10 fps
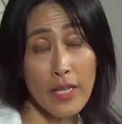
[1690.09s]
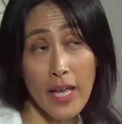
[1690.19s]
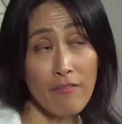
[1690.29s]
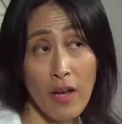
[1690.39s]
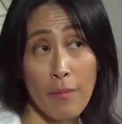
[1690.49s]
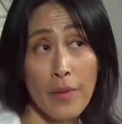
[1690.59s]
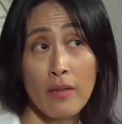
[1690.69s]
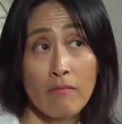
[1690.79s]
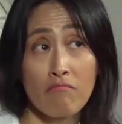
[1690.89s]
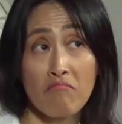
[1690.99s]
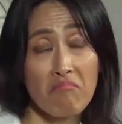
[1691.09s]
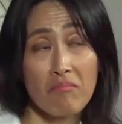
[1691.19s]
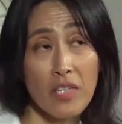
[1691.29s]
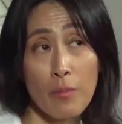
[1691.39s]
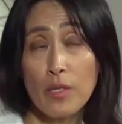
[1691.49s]
they have not been
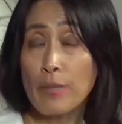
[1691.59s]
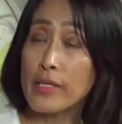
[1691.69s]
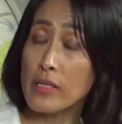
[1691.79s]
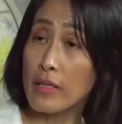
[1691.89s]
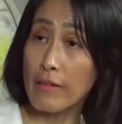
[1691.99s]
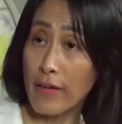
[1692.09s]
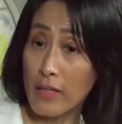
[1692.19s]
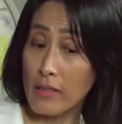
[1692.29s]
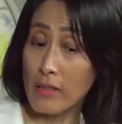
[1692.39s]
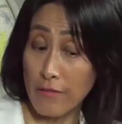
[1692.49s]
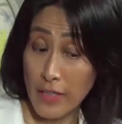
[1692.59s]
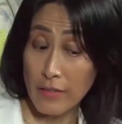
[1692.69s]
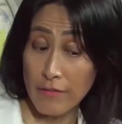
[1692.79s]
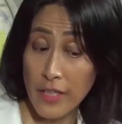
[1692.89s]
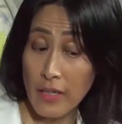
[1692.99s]
implemented effect
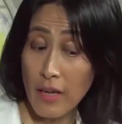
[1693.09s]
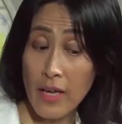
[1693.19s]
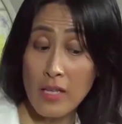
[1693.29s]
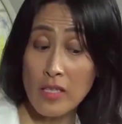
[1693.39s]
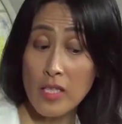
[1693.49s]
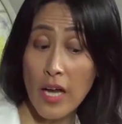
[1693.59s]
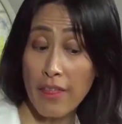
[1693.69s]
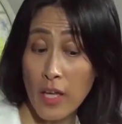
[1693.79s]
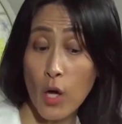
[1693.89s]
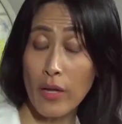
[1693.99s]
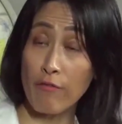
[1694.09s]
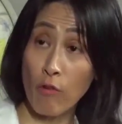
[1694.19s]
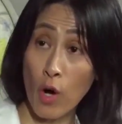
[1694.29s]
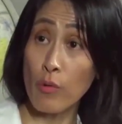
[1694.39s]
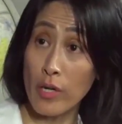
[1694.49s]
effectively. And I think
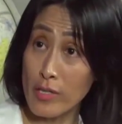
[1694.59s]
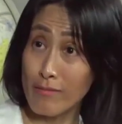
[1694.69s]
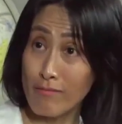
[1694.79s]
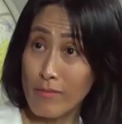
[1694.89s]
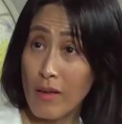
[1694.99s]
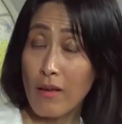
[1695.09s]
going forward,